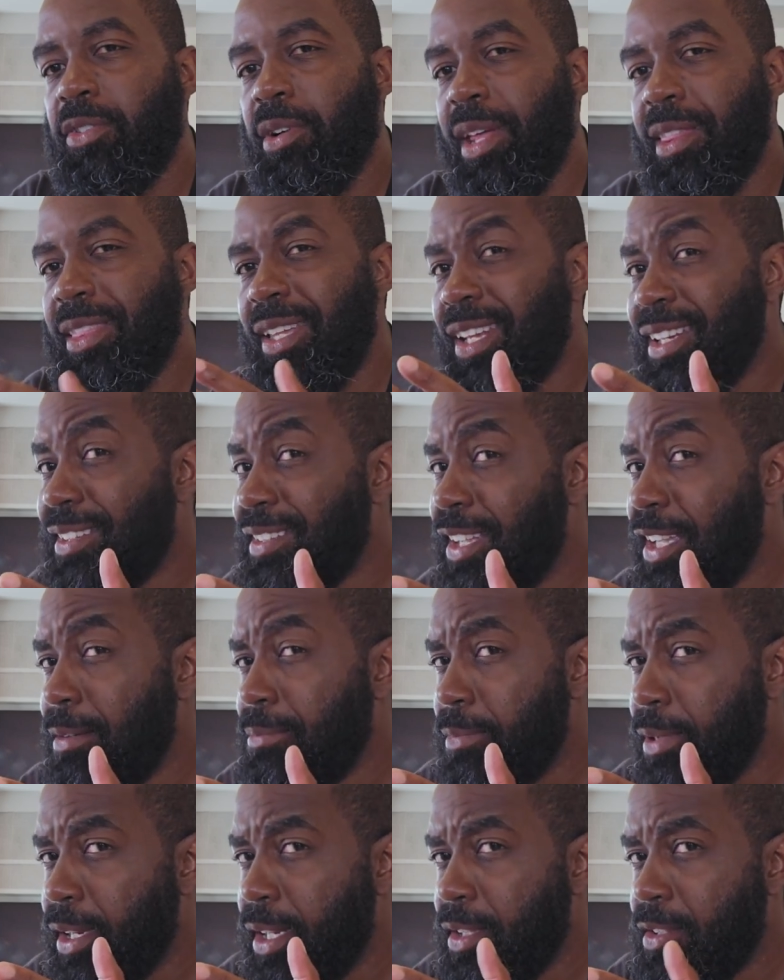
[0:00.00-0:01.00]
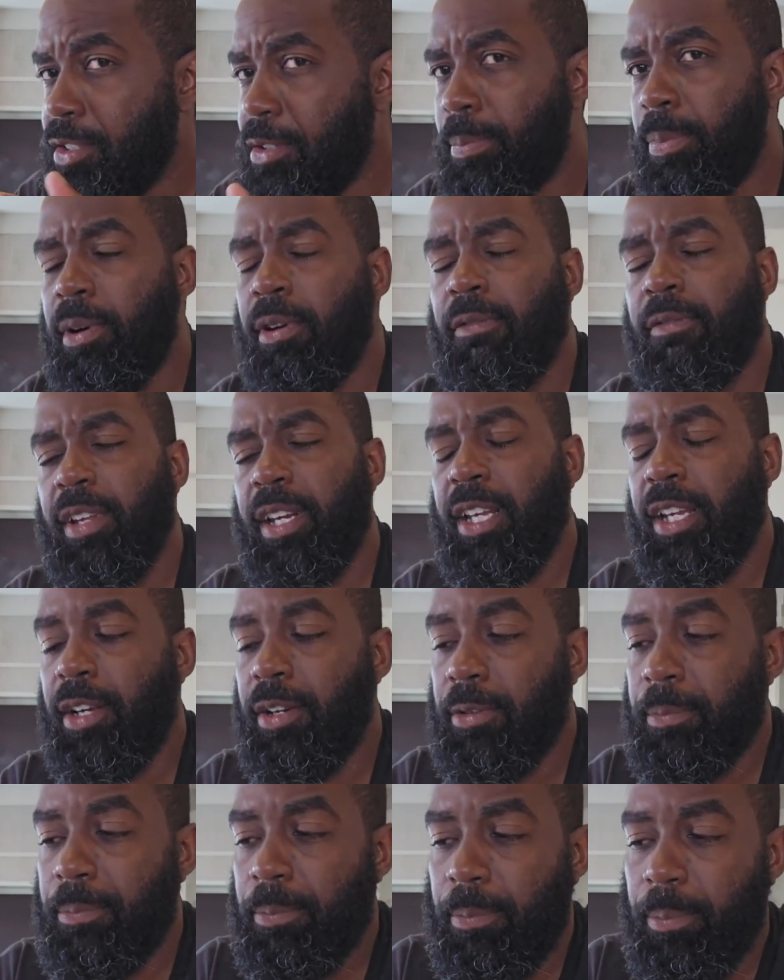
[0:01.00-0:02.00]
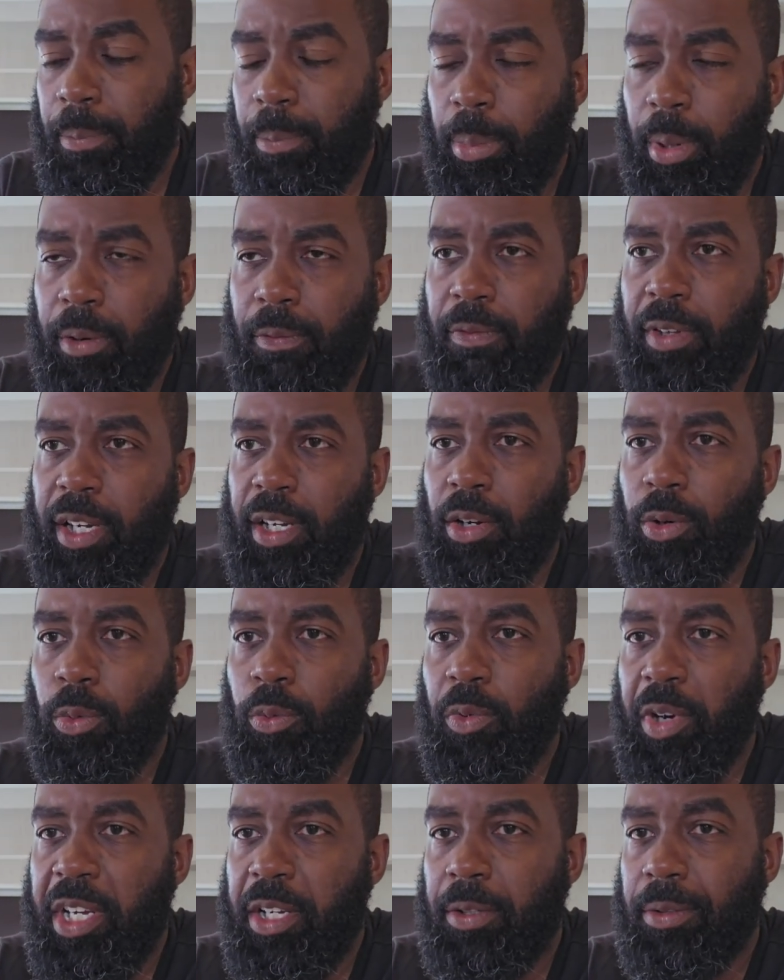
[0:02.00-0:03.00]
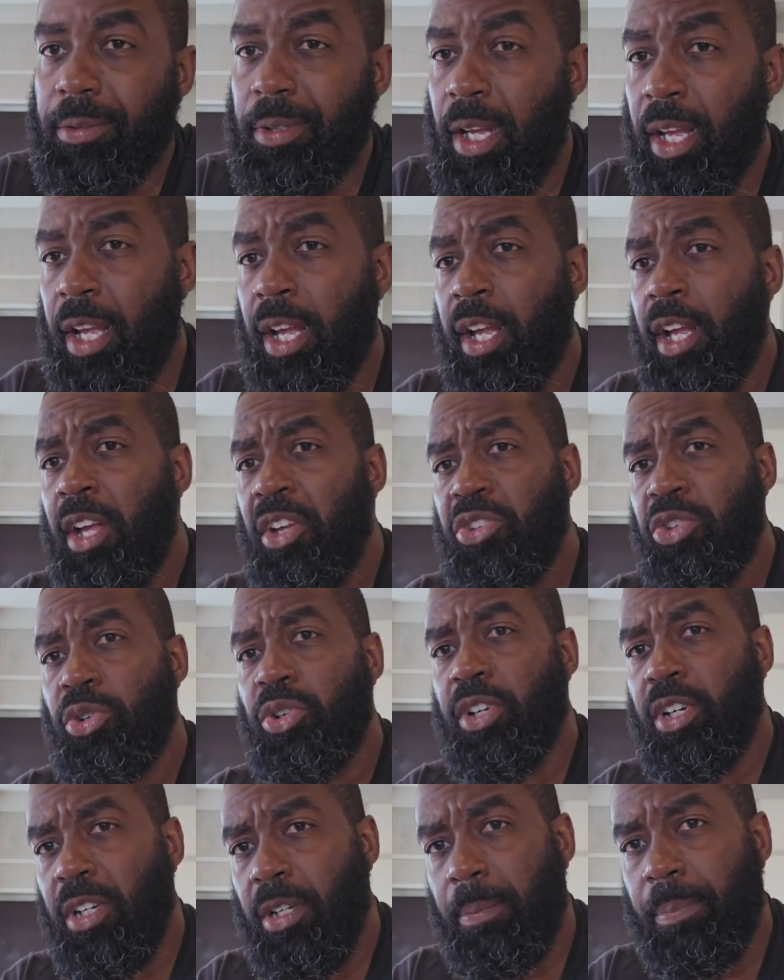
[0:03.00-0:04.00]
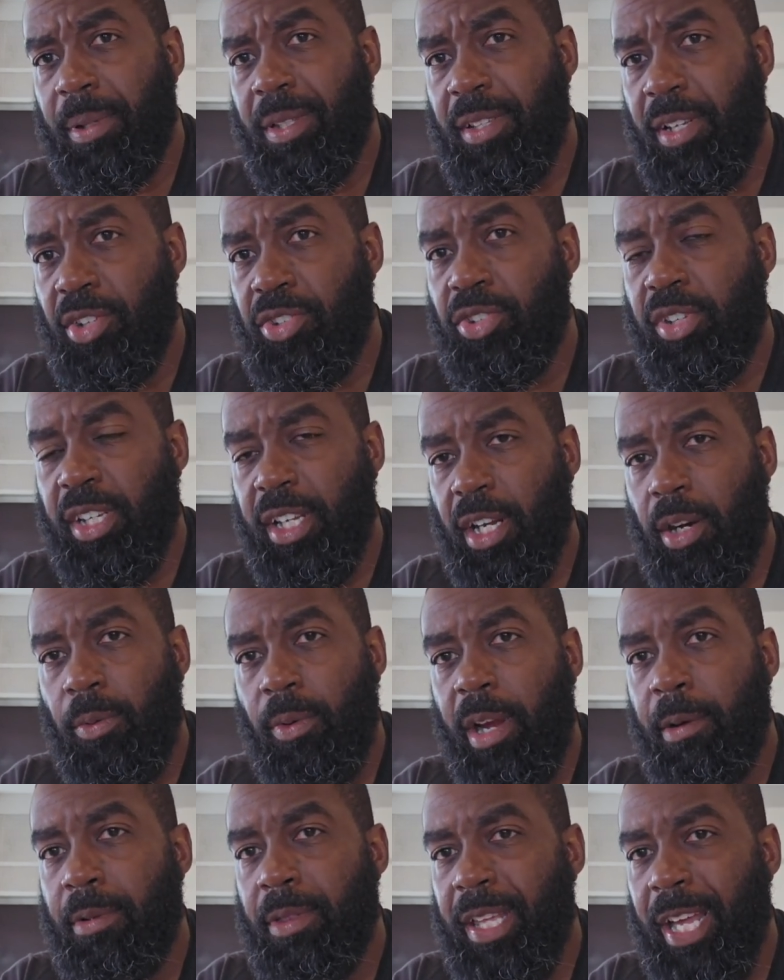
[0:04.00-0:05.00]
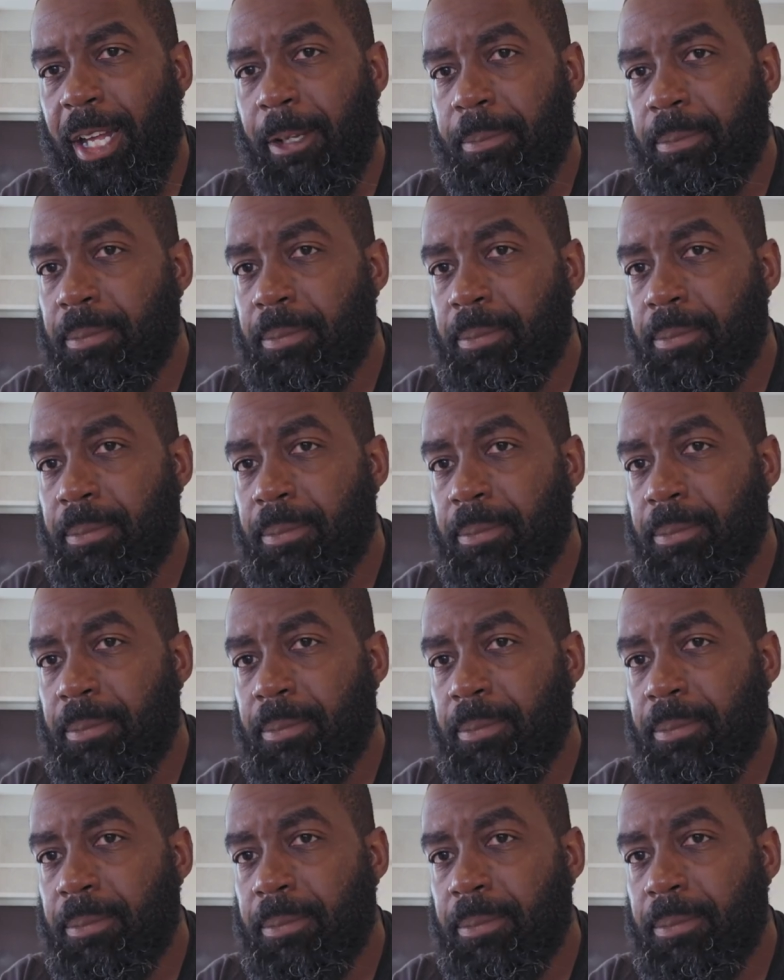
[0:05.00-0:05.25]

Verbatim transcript: I think, 10 minutes per video, per video reel, you could potentially get away with that.